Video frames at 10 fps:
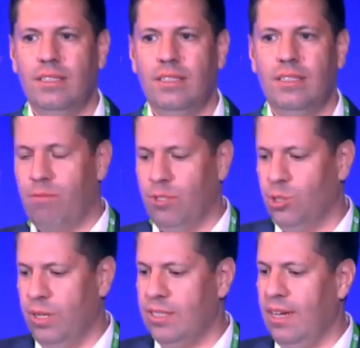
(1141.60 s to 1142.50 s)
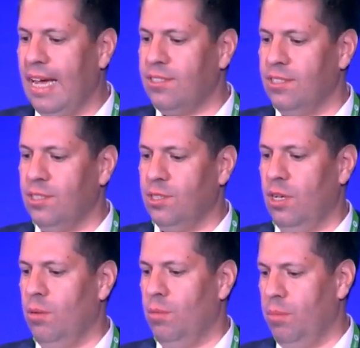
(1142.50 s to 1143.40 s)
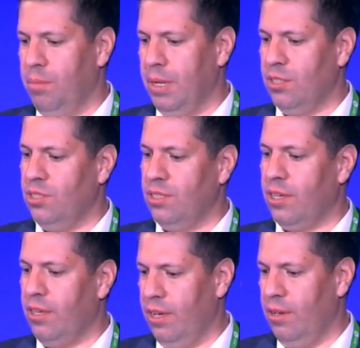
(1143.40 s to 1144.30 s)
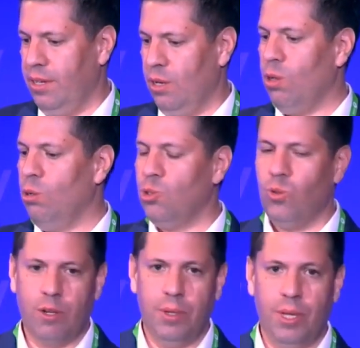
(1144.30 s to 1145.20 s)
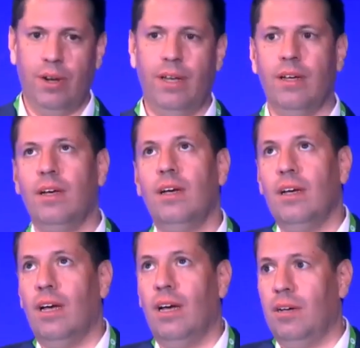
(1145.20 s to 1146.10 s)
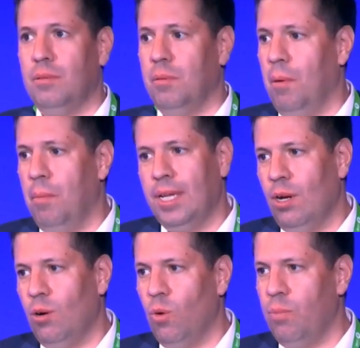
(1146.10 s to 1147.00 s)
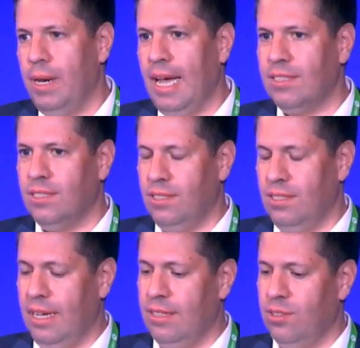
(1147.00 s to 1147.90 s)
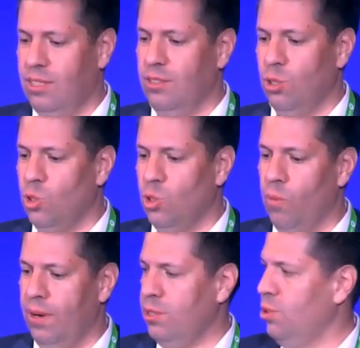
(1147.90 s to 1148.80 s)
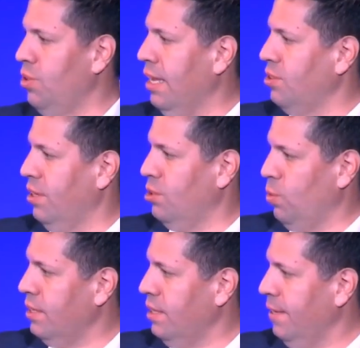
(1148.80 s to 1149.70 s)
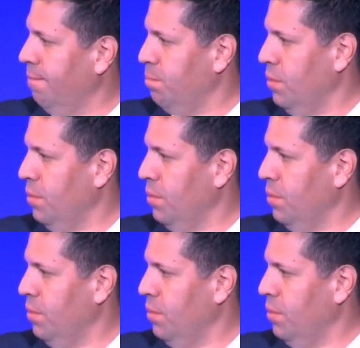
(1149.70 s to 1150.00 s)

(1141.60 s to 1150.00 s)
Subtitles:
have restricted access because it's close to a community. But we've been accessing it since October 2020.